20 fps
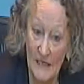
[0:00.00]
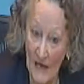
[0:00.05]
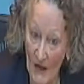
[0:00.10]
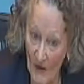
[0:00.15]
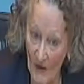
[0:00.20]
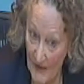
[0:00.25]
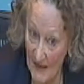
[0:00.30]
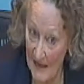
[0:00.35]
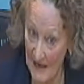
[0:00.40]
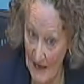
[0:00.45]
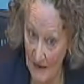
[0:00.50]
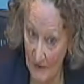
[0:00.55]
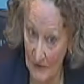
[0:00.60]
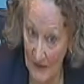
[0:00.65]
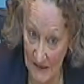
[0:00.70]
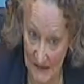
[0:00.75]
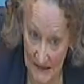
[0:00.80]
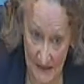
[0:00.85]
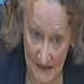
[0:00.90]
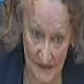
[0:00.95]
other
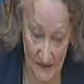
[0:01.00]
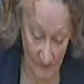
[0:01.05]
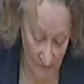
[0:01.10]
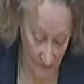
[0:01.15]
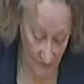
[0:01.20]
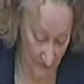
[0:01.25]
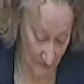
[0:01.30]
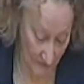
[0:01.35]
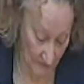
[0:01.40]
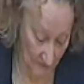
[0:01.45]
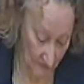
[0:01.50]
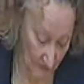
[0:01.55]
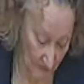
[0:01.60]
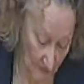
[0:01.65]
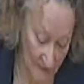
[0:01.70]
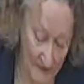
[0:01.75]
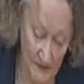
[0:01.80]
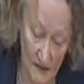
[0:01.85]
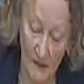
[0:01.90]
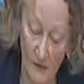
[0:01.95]
areas, and that's a very big problem. I
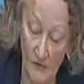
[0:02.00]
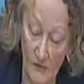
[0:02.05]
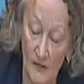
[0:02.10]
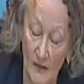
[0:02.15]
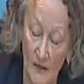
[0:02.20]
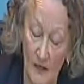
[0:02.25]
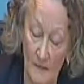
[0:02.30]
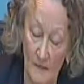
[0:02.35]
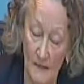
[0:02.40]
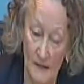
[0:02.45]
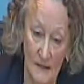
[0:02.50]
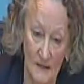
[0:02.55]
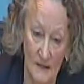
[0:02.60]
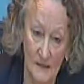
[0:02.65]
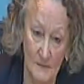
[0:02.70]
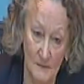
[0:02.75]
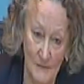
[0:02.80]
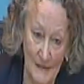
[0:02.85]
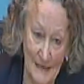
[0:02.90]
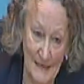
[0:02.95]
don't know if you know, but the London
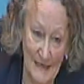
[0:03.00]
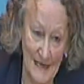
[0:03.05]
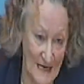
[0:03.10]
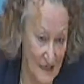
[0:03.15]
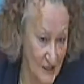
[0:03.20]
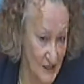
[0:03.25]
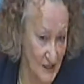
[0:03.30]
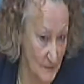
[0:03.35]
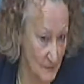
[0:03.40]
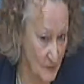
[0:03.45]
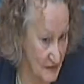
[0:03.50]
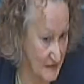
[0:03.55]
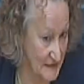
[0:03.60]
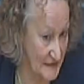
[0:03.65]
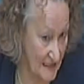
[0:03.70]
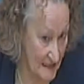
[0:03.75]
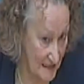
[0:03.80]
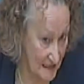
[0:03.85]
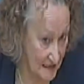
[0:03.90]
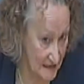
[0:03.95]
Plan actually
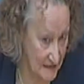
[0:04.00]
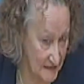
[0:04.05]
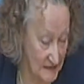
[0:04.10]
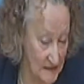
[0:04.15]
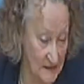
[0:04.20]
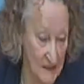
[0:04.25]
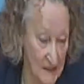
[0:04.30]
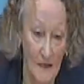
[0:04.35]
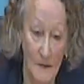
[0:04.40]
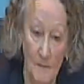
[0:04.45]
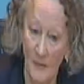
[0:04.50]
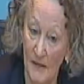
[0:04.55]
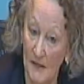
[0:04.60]
predicts by